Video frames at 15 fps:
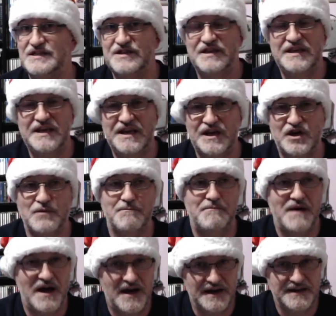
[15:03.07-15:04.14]
they did a
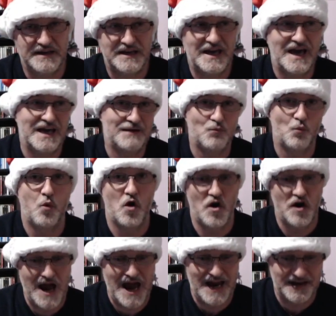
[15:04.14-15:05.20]
combined game
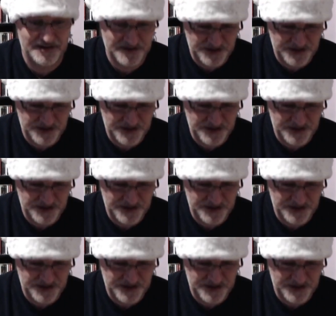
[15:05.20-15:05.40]
1 and